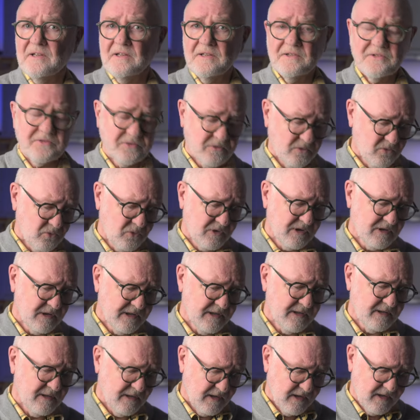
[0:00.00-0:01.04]
is
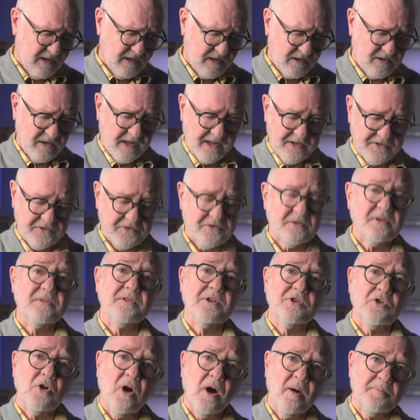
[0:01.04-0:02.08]
really less
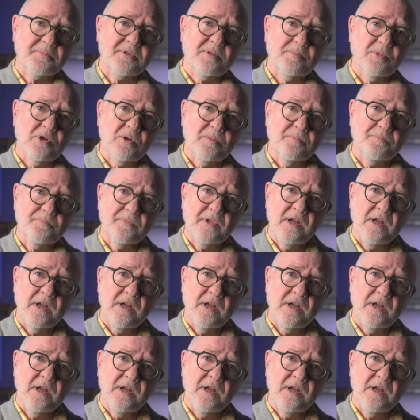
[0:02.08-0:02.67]
than optimal.